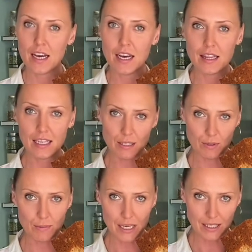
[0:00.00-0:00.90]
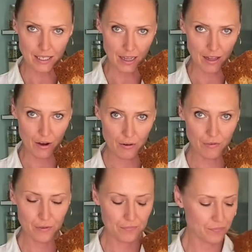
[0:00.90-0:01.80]
This was my stunt loaf.
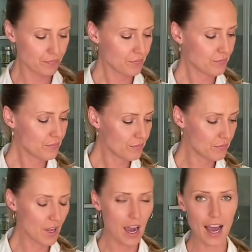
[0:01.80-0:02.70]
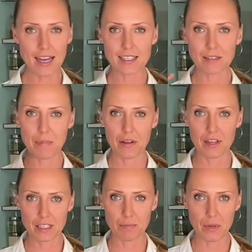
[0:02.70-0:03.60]
I had to smell
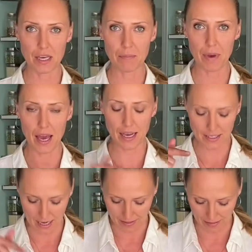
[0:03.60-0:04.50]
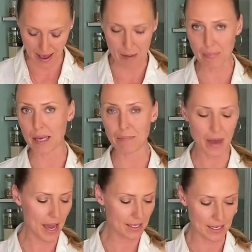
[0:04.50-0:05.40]
this being baked and then that being
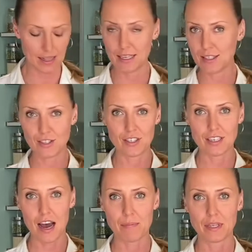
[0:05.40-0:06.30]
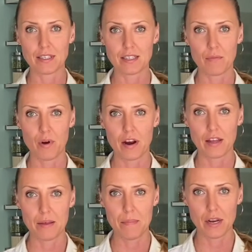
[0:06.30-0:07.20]
baked, and this just happened somewhere in the
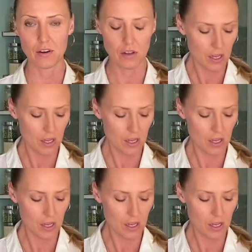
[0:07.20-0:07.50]
middle.